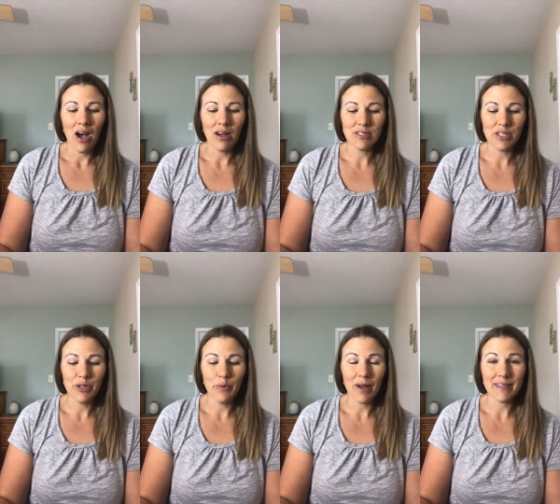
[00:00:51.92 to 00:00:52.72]
Also,
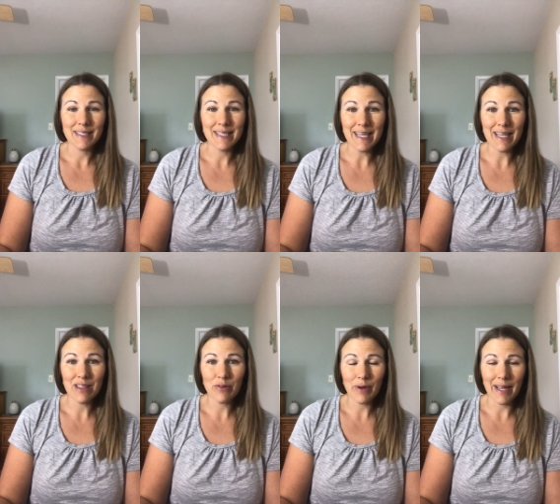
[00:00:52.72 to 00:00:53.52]
you want the
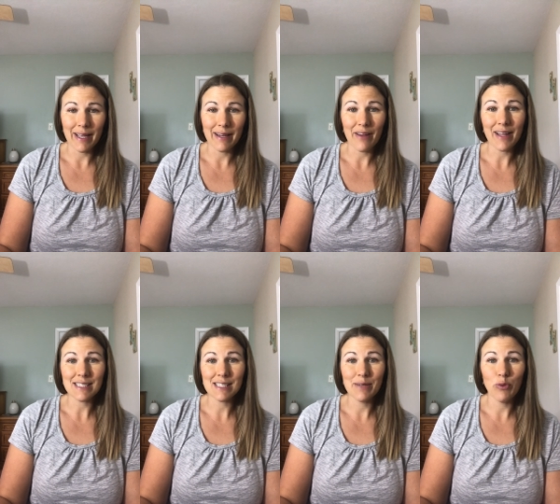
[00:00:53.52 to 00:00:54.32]
T3. Now,
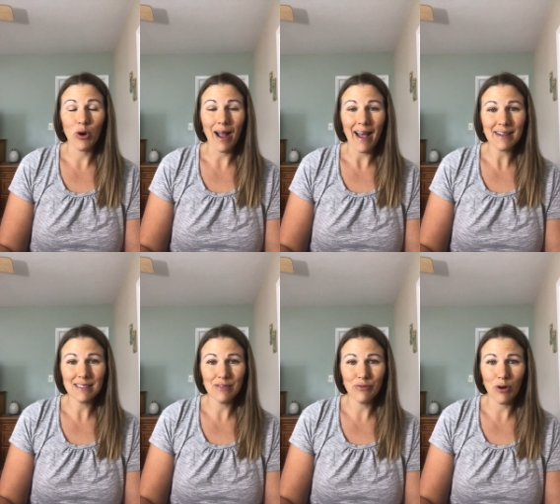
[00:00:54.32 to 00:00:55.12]
that's the more
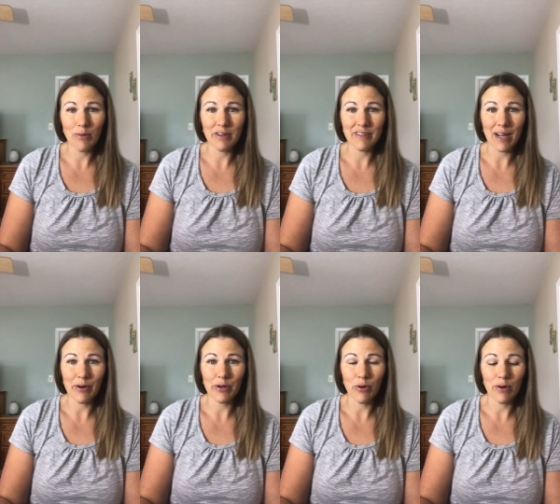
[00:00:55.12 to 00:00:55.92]
active form of
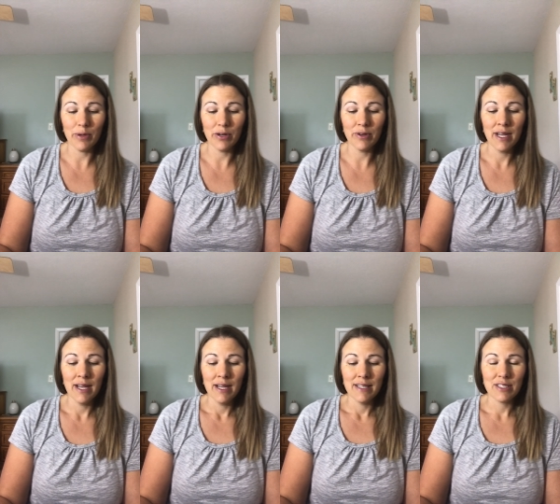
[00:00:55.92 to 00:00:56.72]
thyroid hormone.
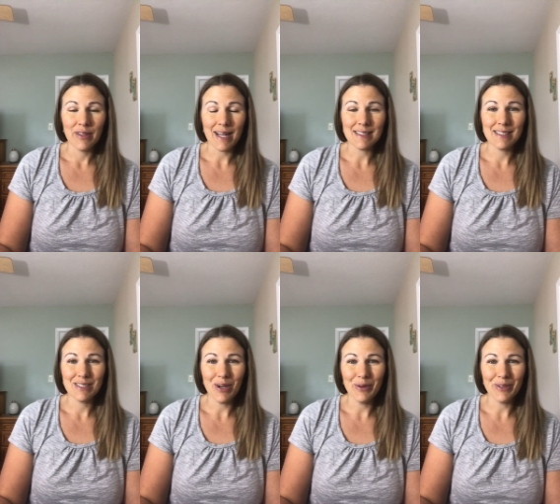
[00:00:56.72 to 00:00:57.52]
So that's the
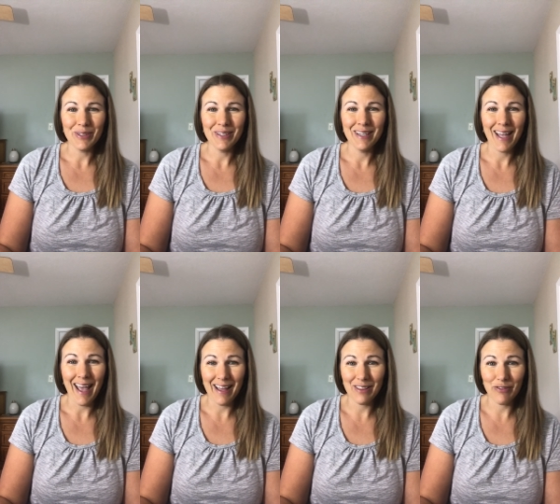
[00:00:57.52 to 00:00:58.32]
total
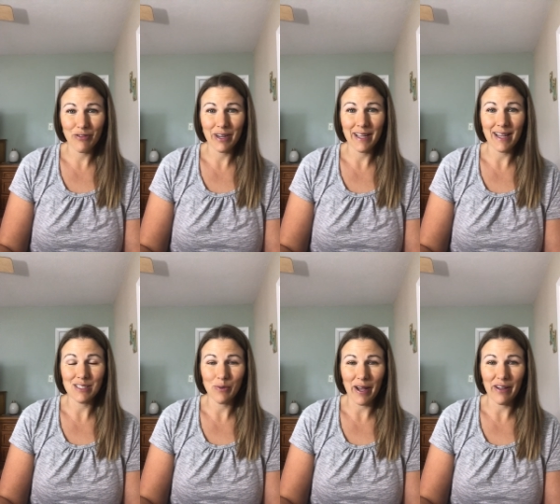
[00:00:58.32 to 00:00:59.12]
and the free
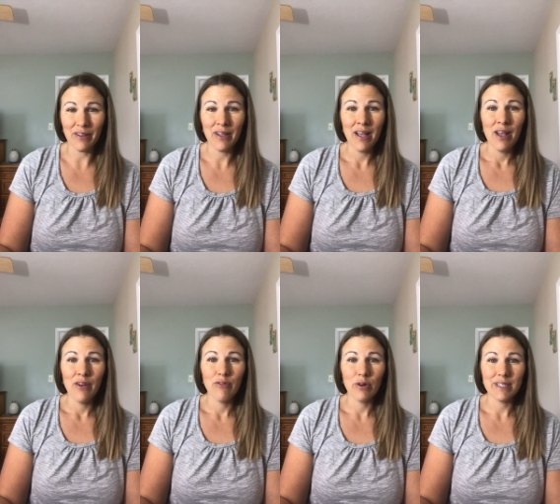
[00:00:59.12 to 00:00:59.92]
as well
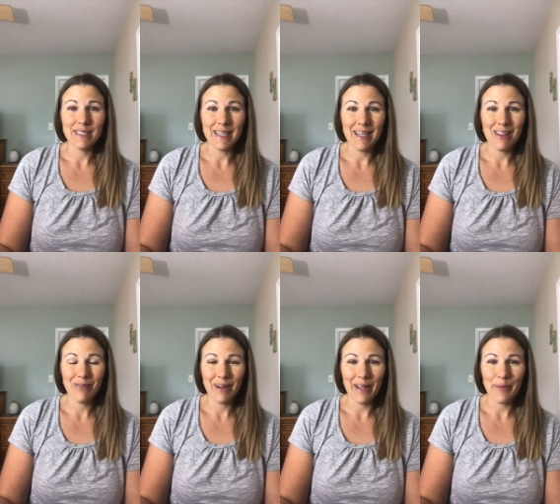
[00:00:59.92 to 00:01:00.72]
for the
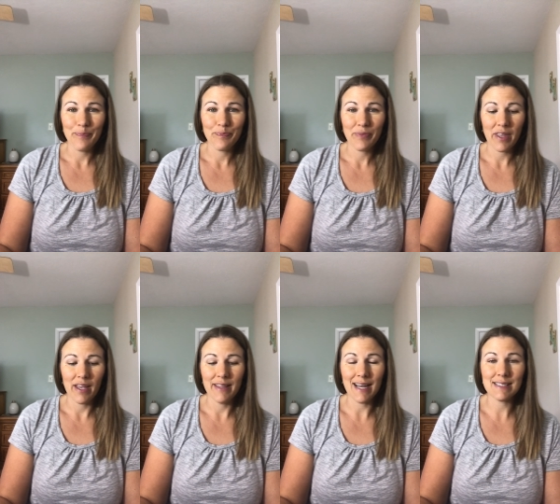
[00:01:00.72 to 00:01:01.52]
T3.
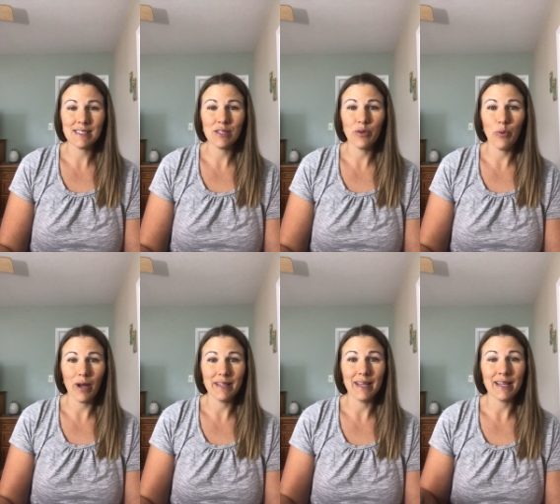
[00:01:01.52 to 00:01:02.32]
And that's the
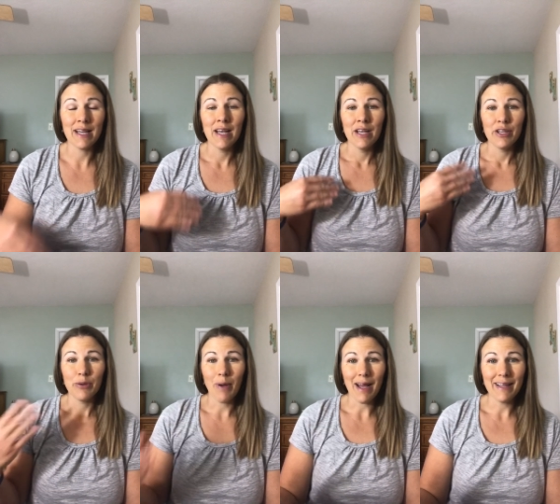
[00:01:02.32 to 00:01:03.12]
one that
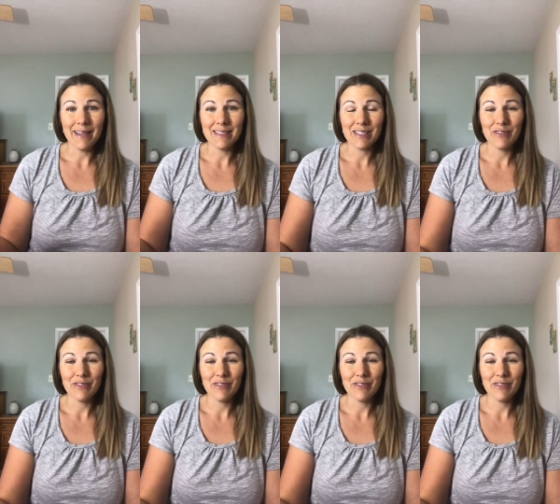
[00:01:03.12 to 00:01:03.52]
your body is